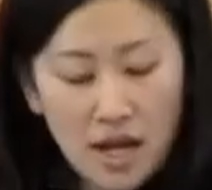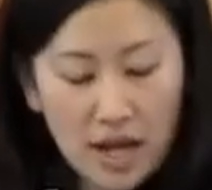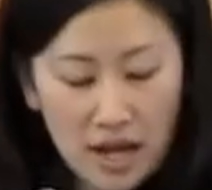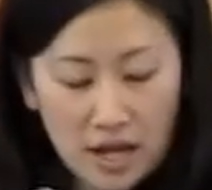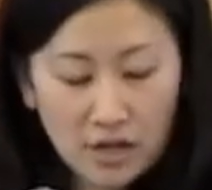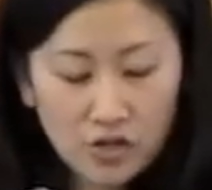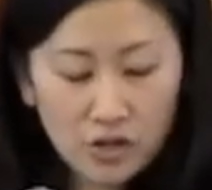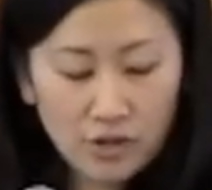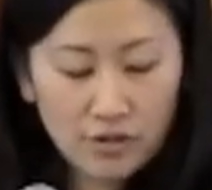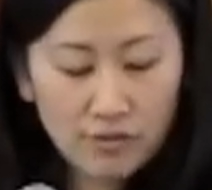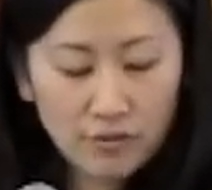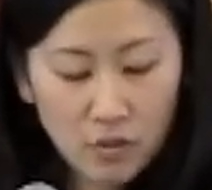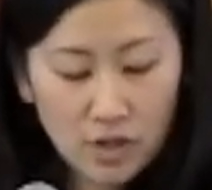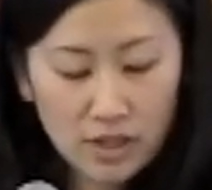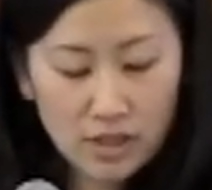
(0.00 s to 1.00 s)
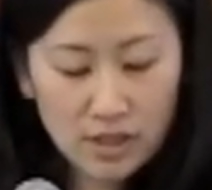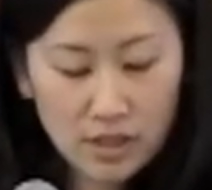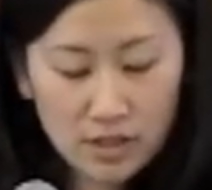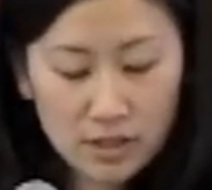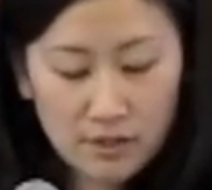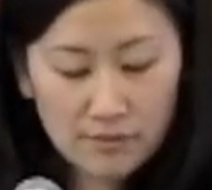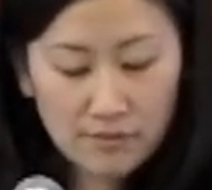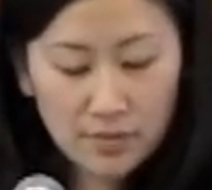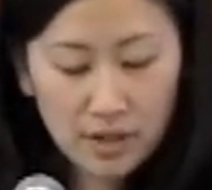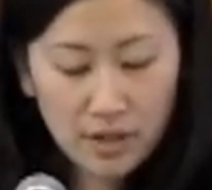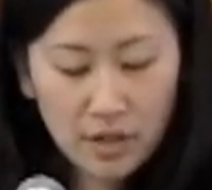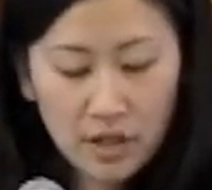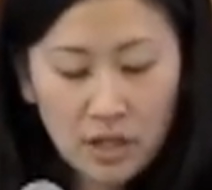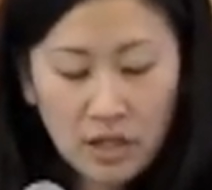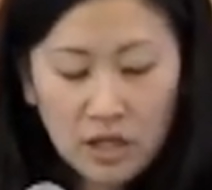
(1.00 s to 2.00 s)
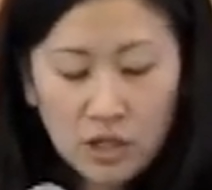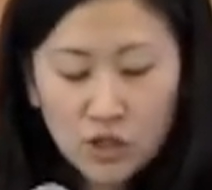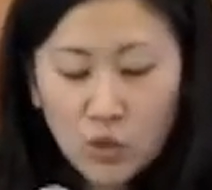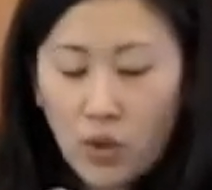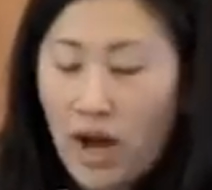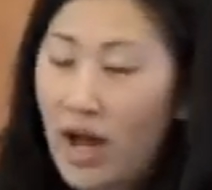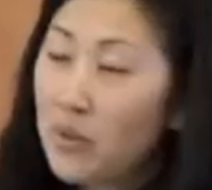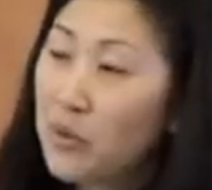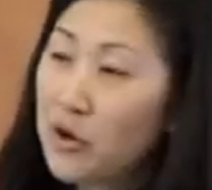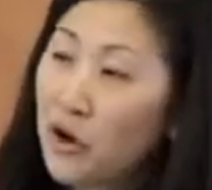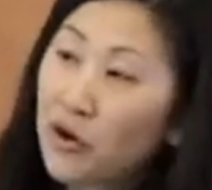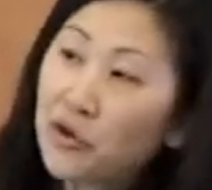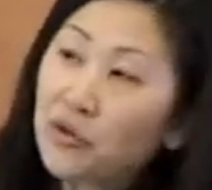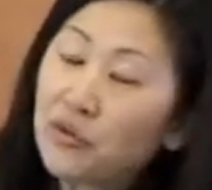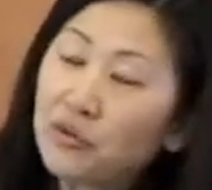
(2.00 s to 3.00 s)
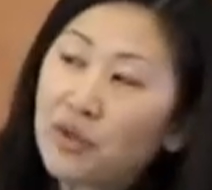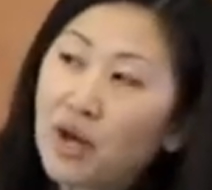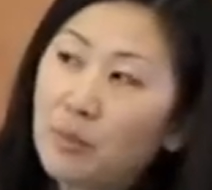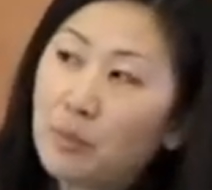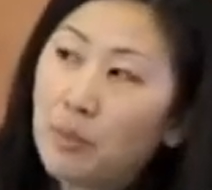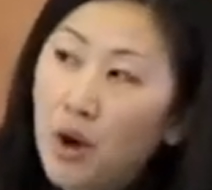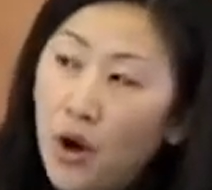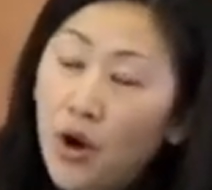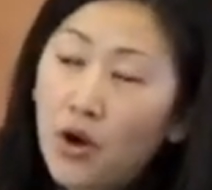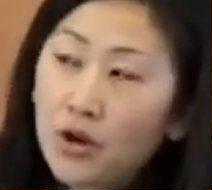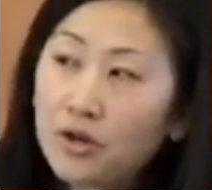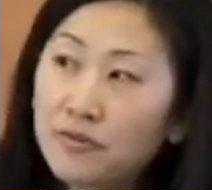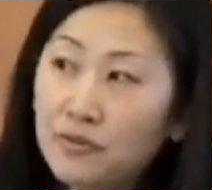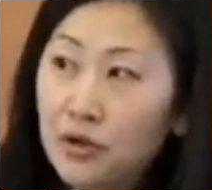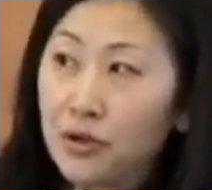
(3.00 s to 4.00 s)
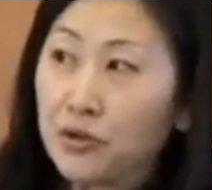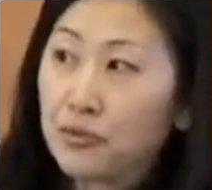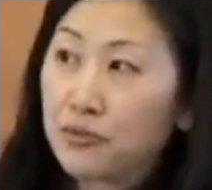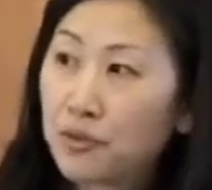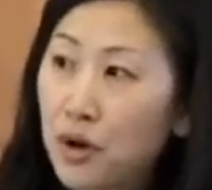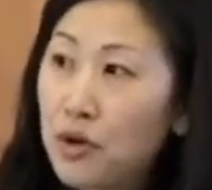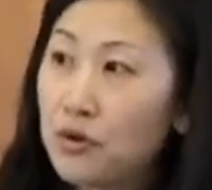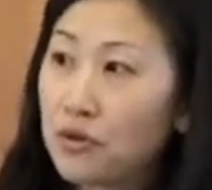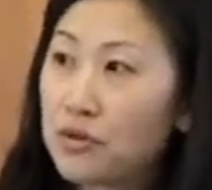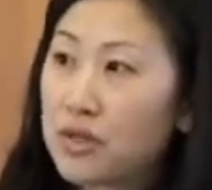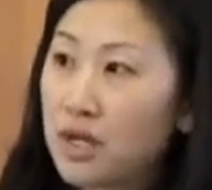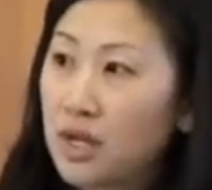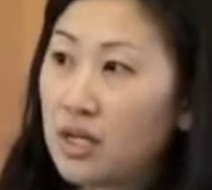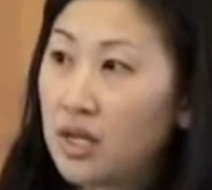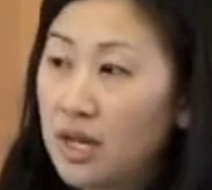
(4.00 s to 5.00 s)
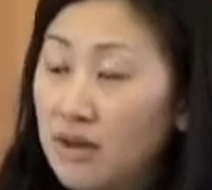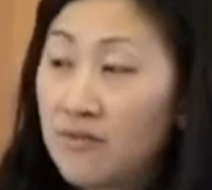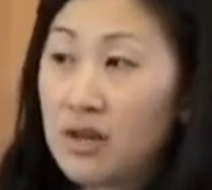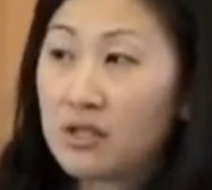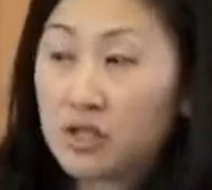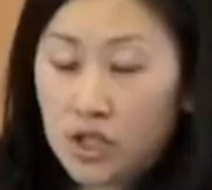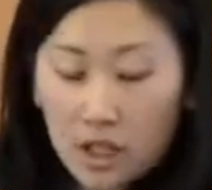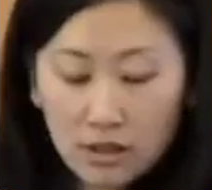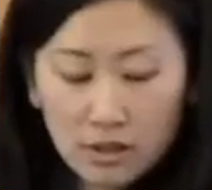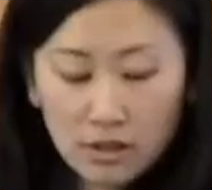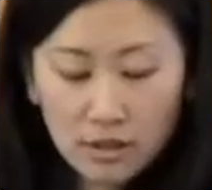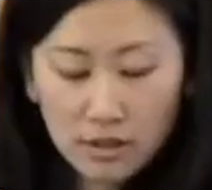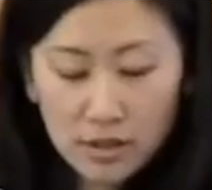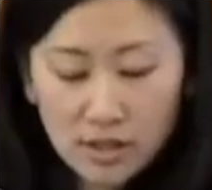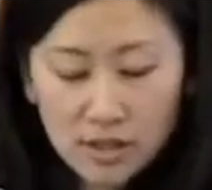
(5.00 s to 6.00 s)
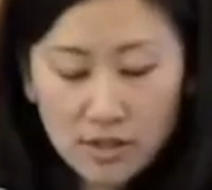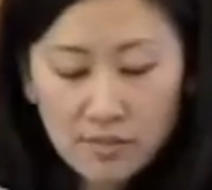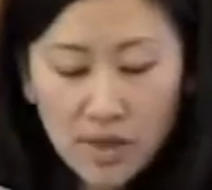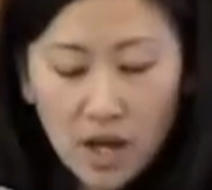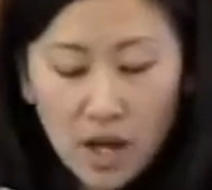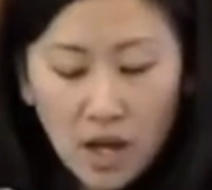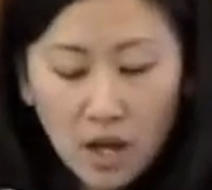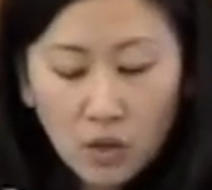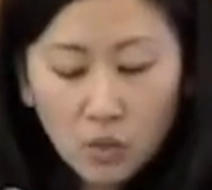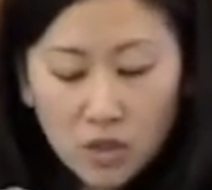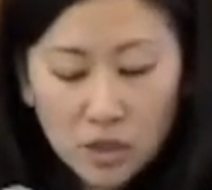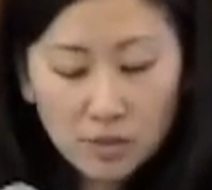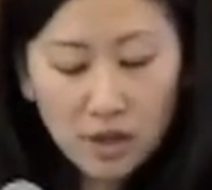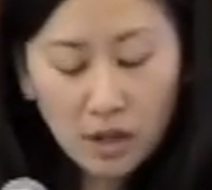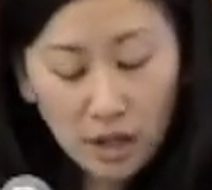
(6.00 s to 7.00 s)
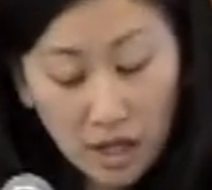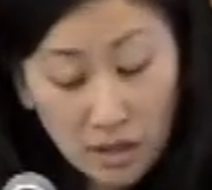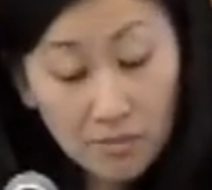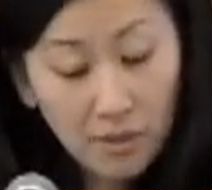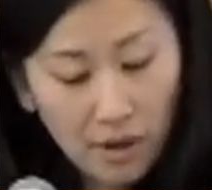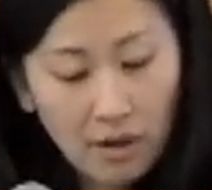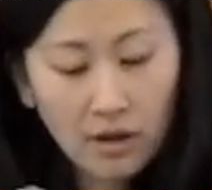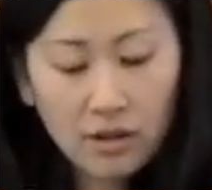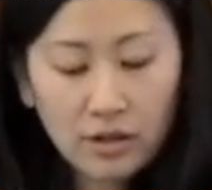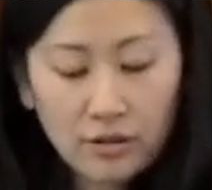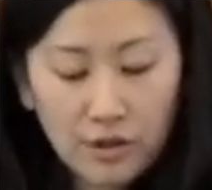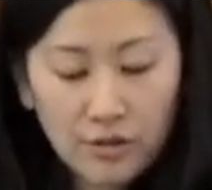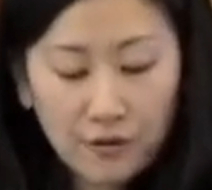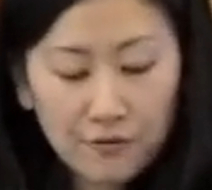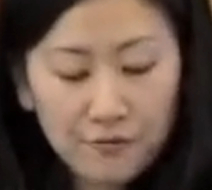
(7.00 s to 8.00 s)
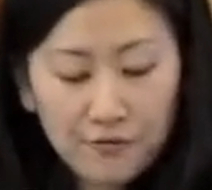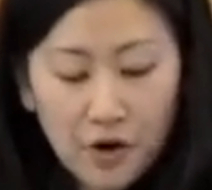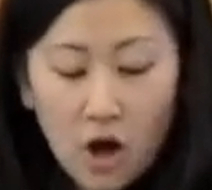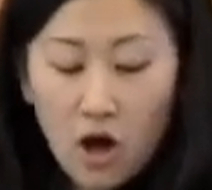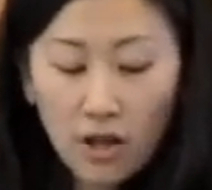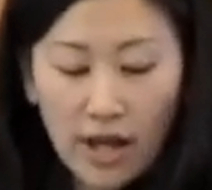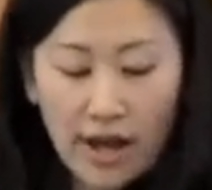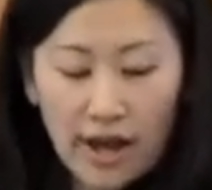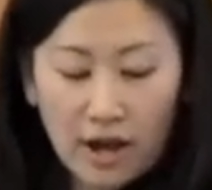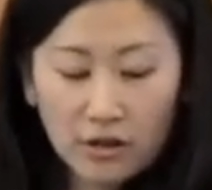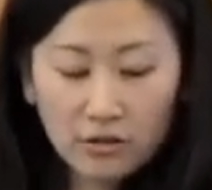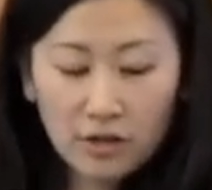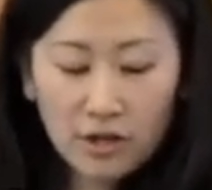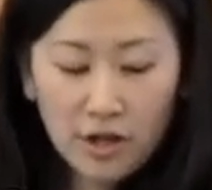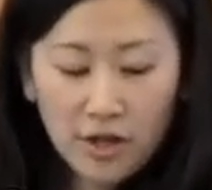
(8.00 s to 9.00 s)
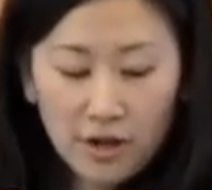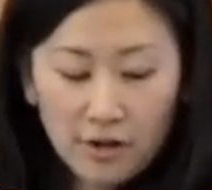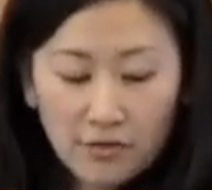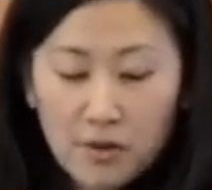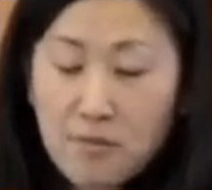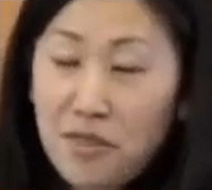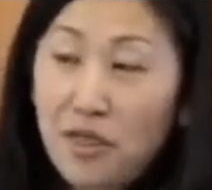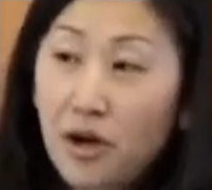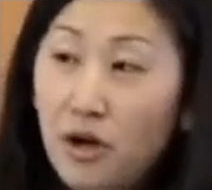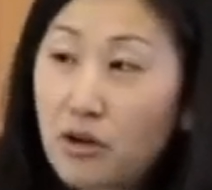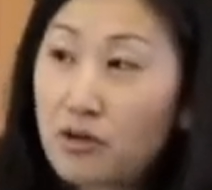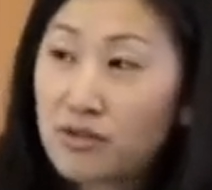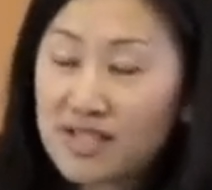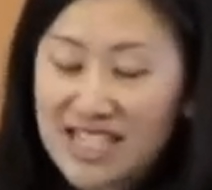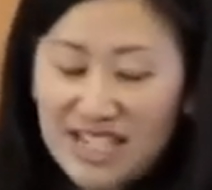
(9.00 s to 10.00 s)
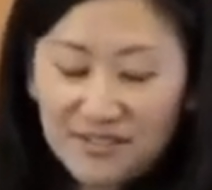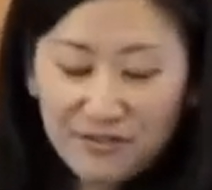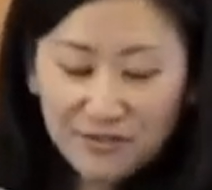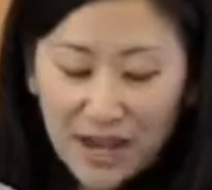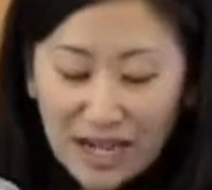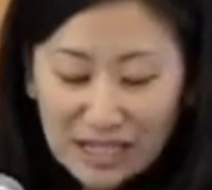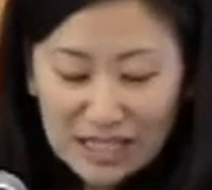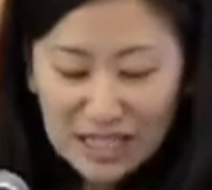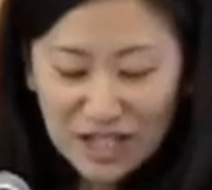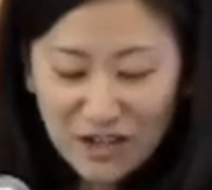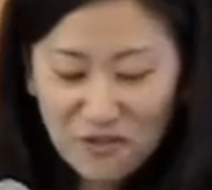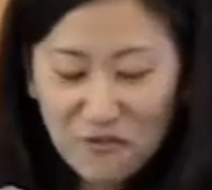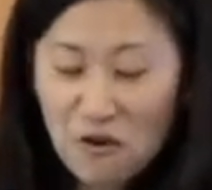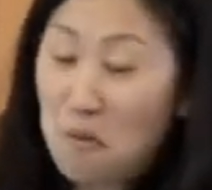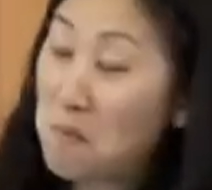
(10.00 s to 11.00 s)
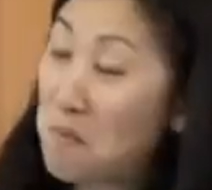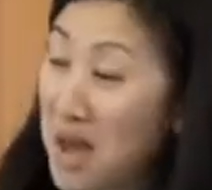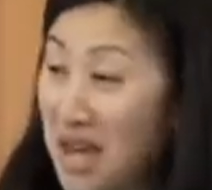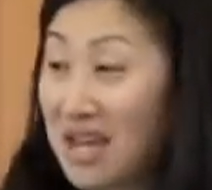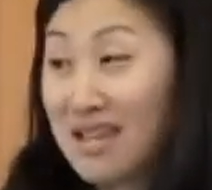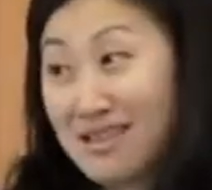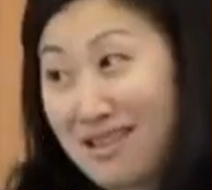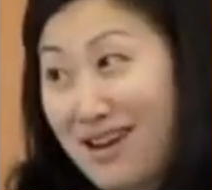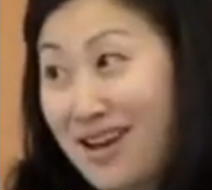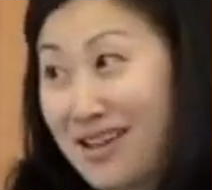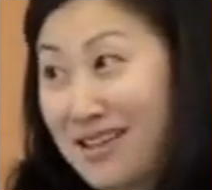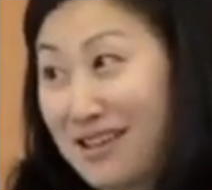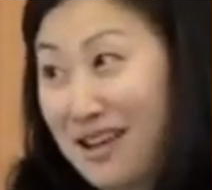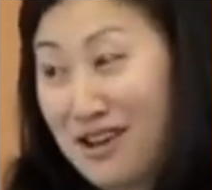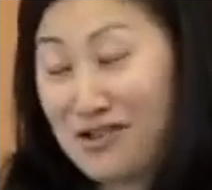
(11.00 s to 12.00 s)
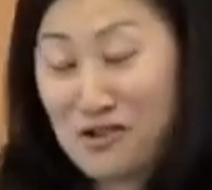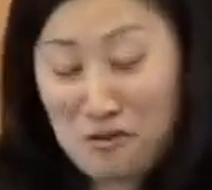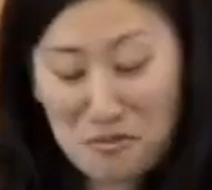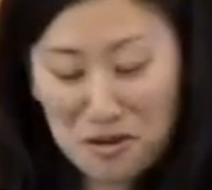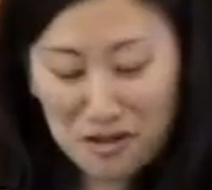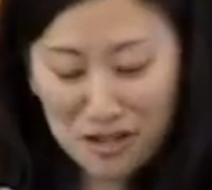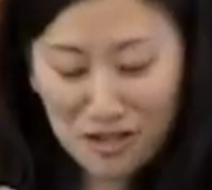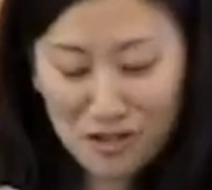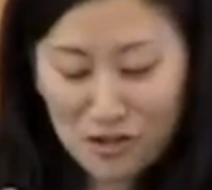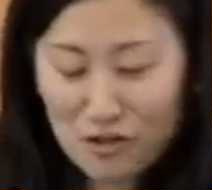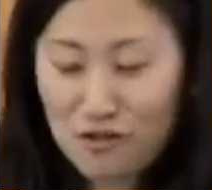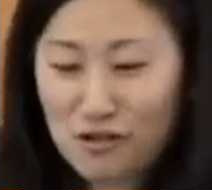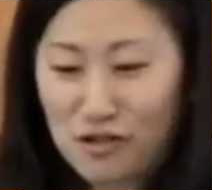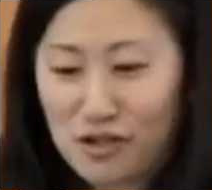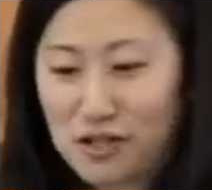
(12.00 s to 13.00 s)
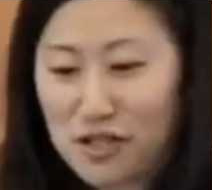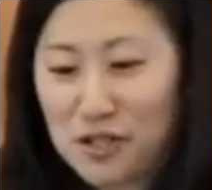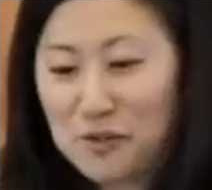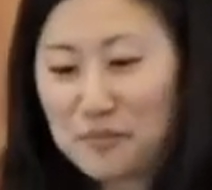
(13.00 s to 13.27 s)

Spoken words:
Asian voices. So I would argue that part of the growth in evangelicalism was in part the fallout from those defecting from mainline Asian American churches.